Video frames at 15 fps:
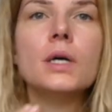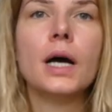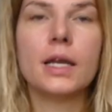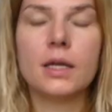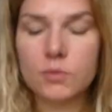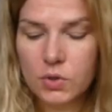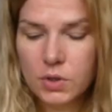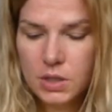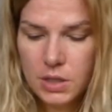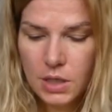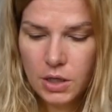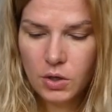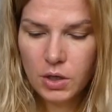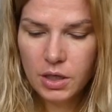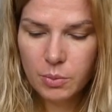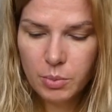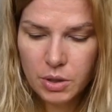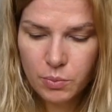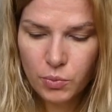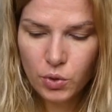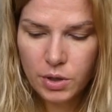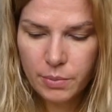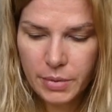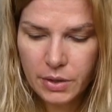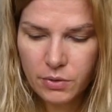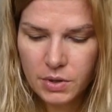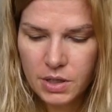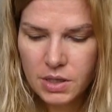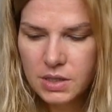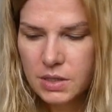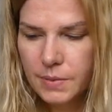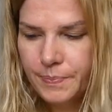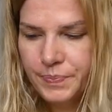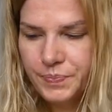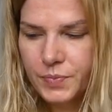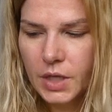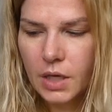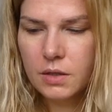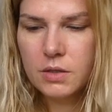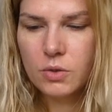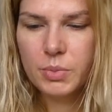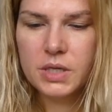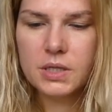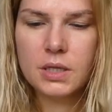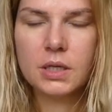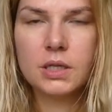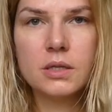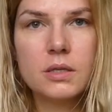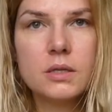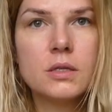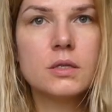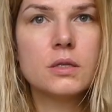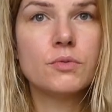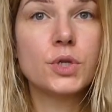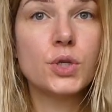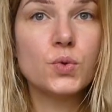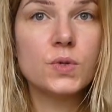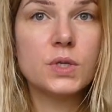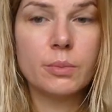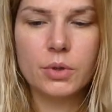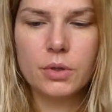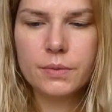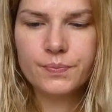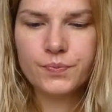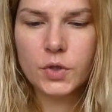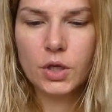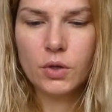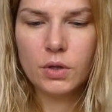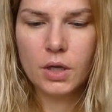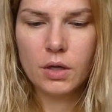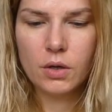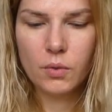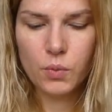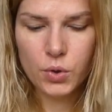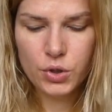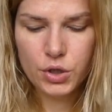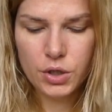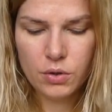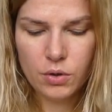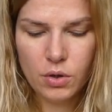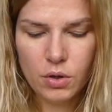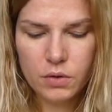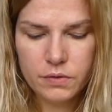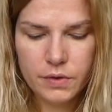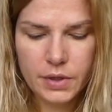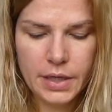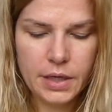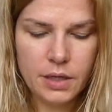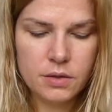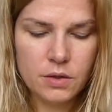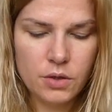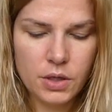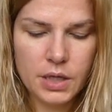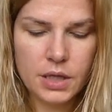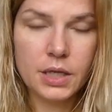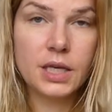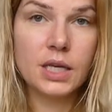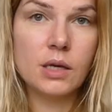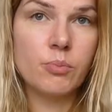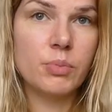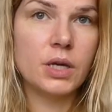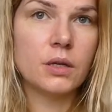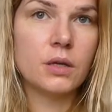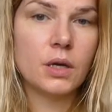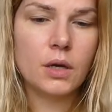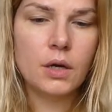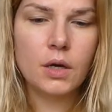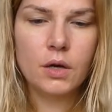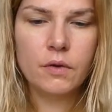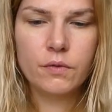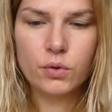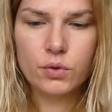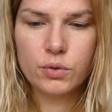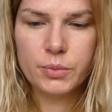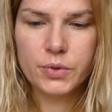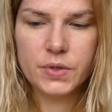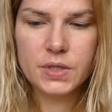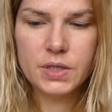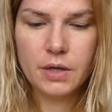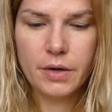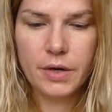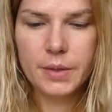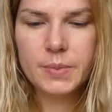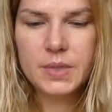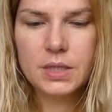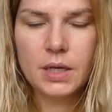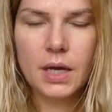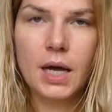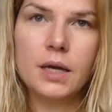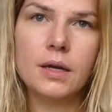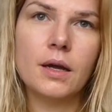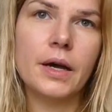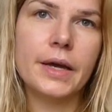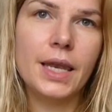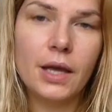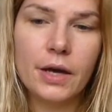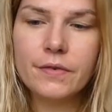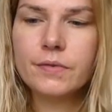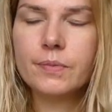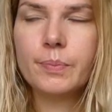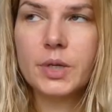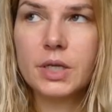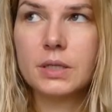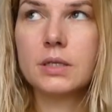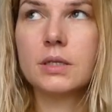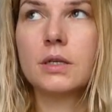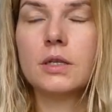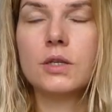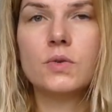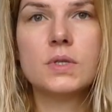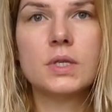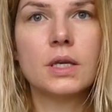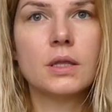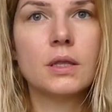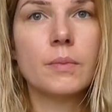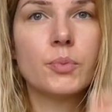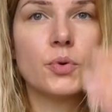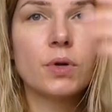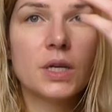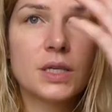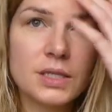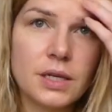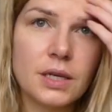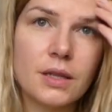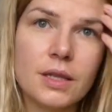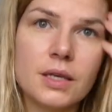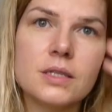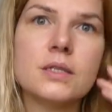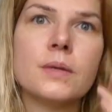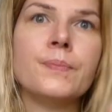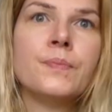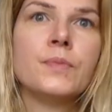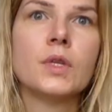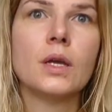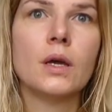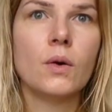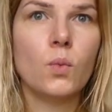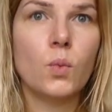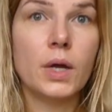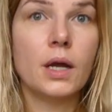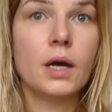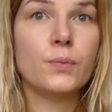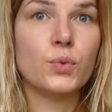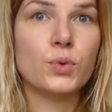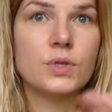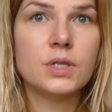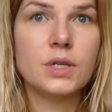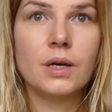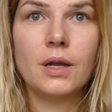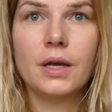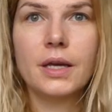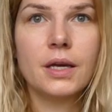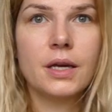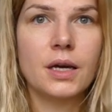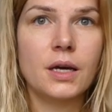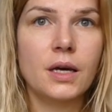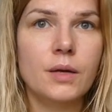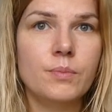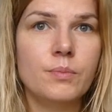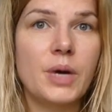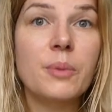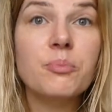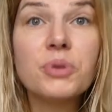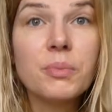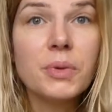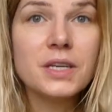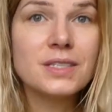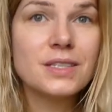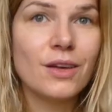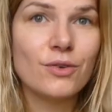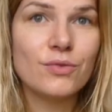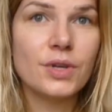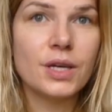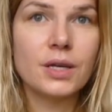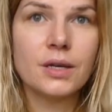And I'm going to tell you a little bit more about this. So basically this is reusable. You then wash it off so you can keep it for numerous times. And I love personally using products like this when I want to pamper myself,